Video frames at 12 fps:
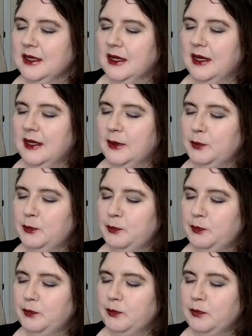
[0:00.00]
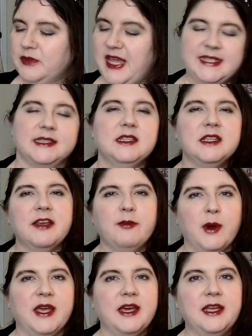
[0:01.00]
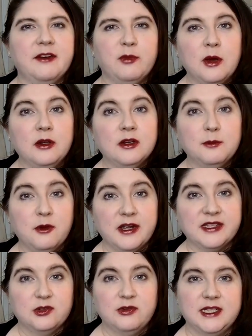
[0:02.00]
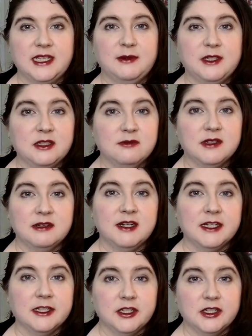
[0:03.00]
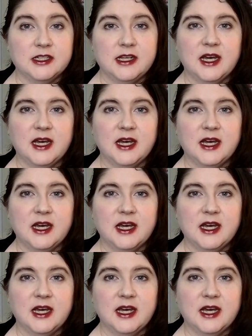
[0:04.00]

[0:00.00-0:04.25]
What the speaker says: down. Yes, giveaway. I have one prize already, which is really, really good.